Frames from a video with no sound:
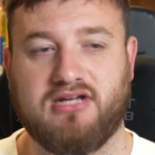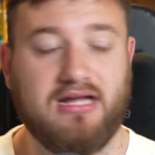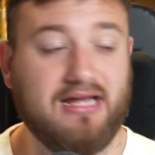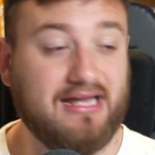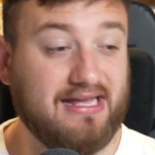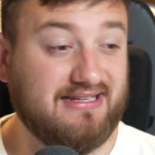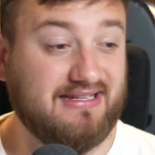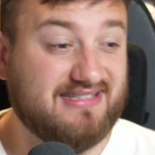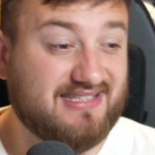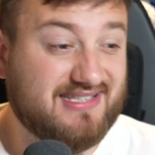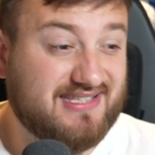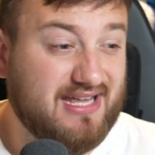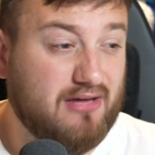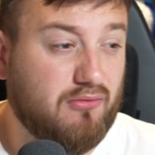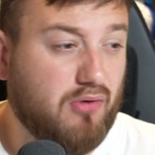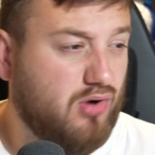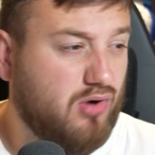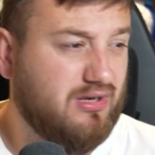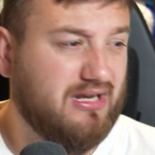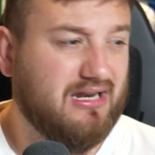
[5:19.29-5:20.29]
He's still
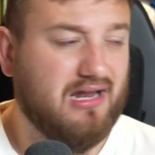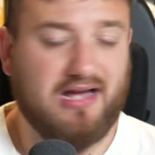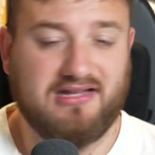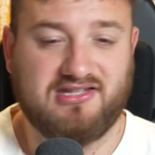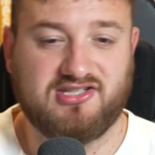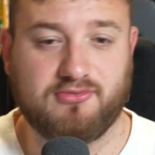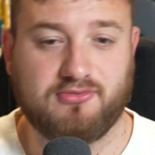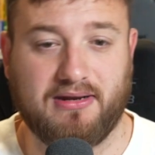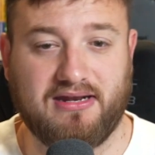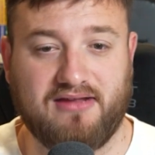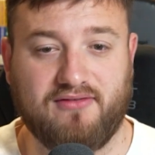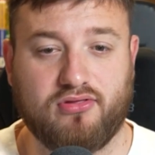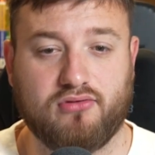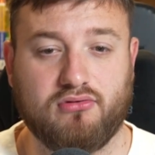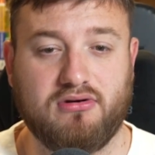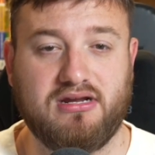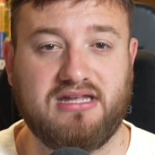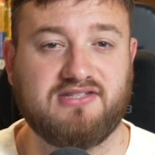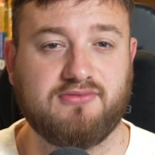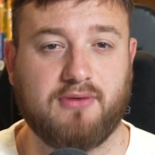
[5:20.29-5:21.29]
only like
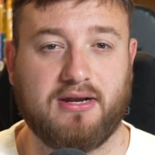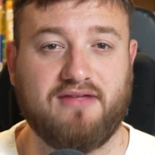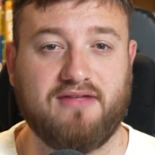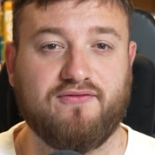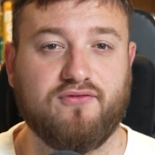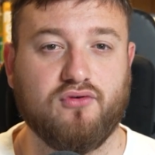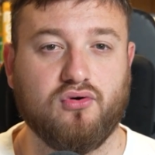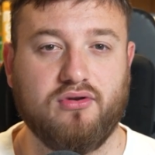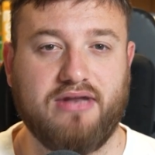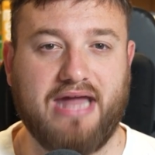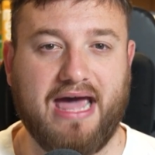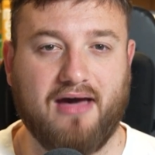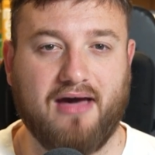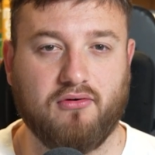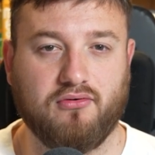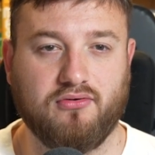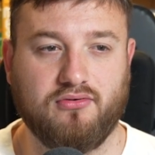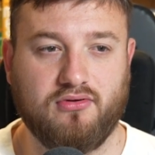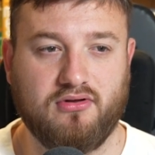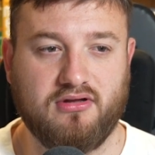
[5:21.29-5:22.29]
23, 24 now.
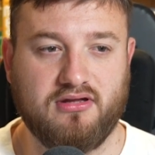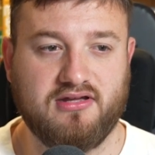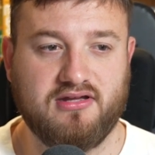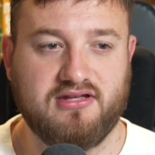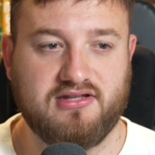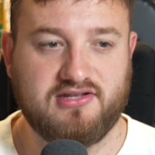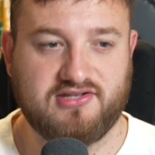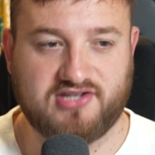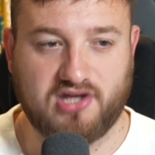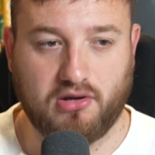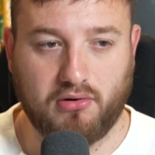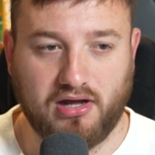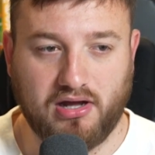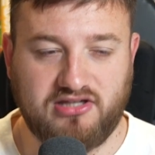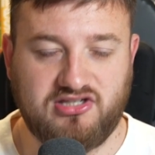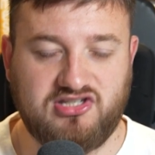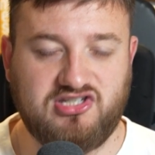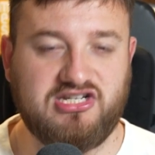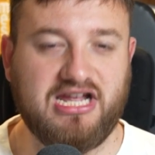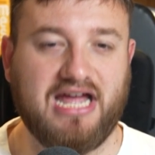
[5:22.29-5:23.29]
So I
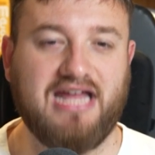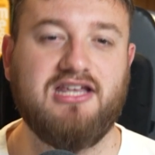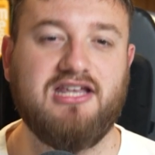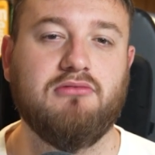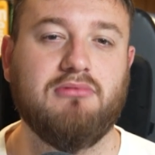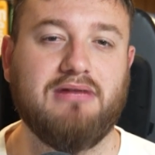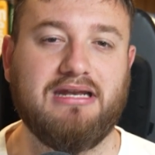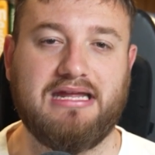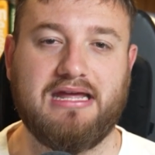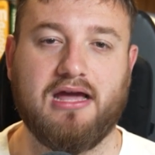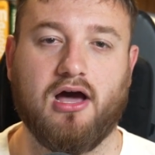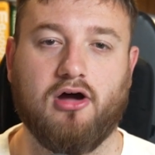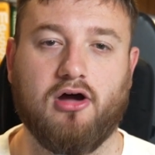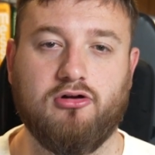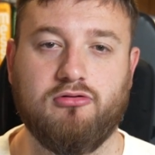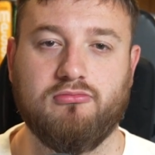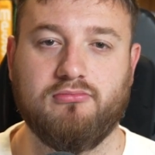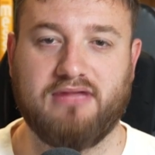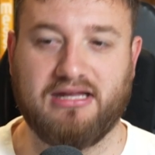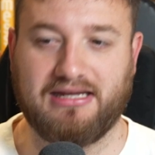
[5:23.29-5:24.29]
genuinely
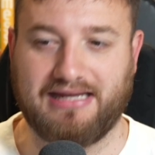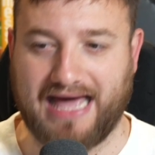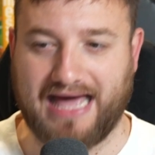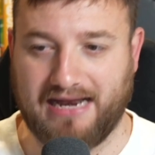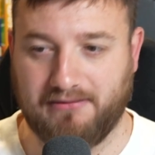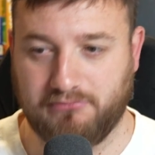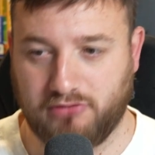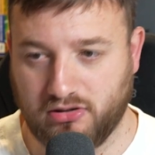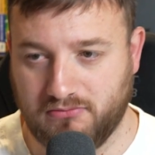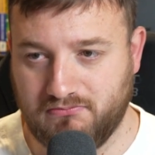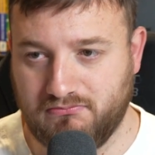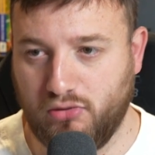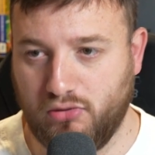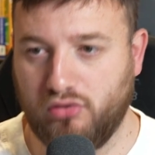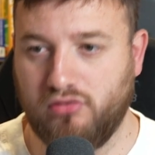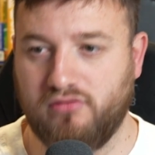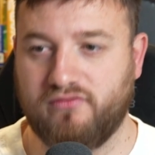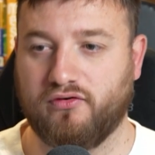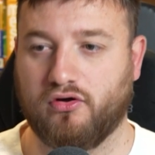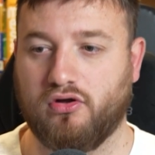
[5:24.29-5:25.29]
hope that Callum can
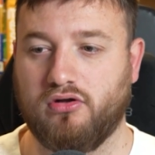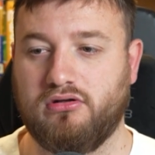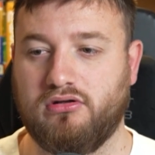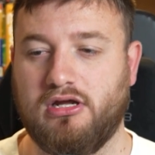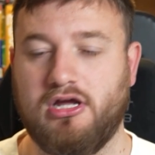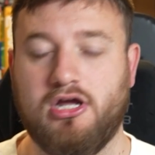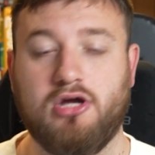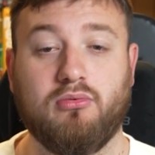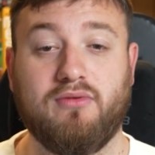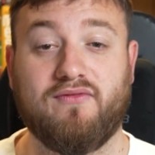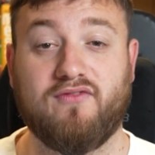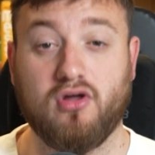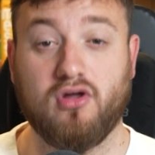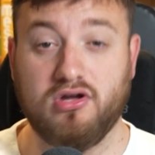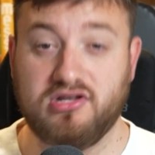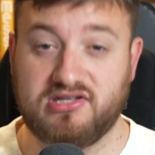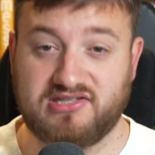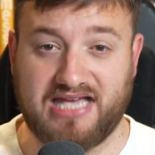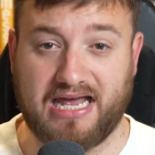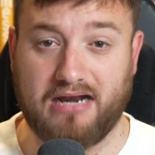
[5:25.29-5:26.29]
move on. We've got a
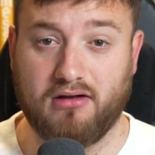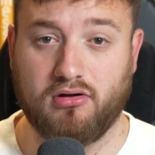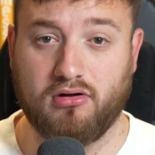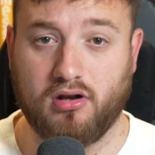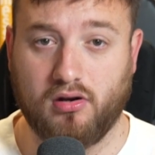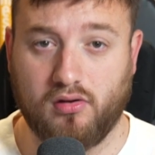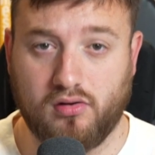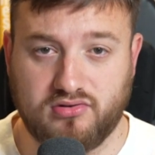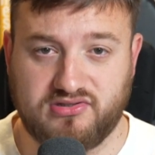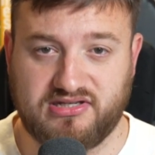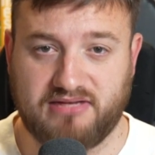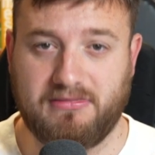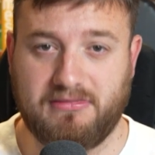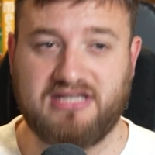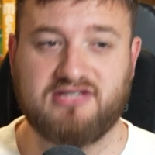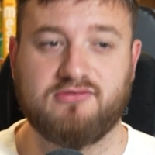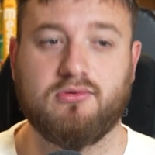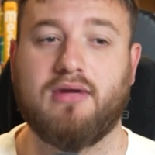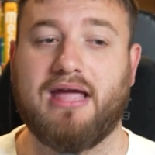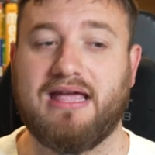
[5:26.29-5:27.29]
sell-on clause. It
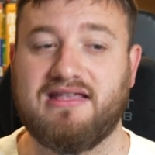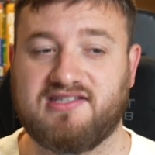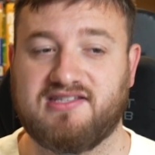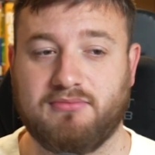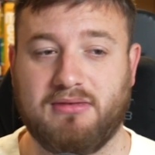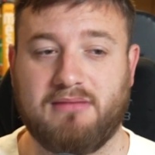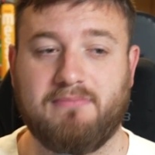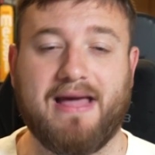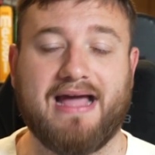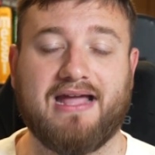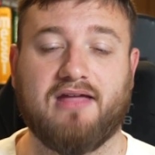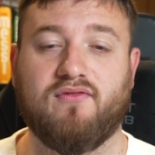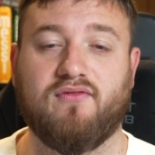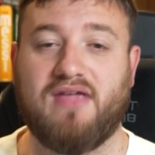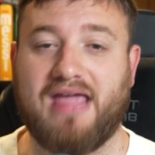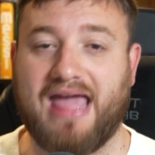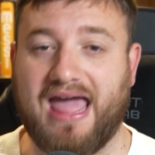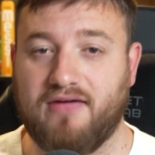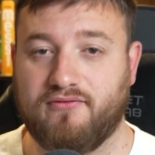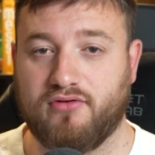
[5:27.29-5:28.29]
means we'll get something back if he
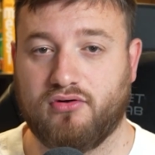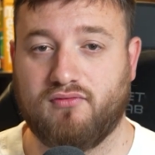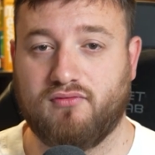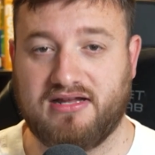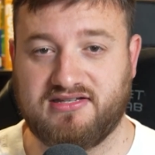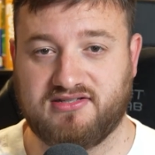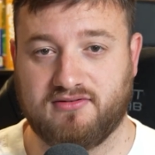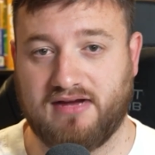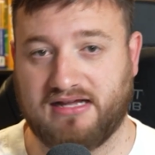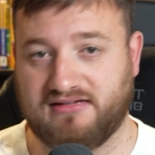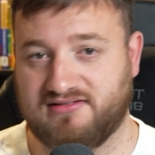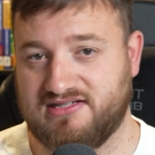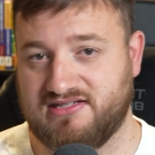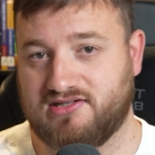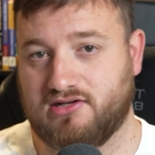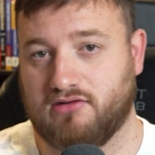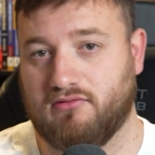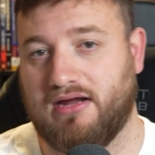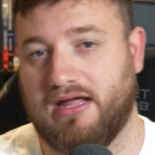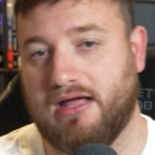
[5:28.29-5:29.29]
ever resurrects his
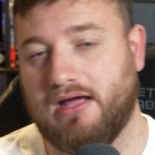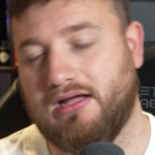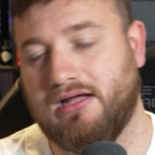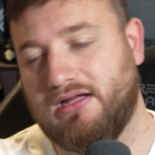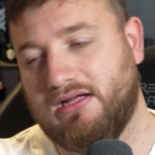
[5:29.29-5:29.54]
career.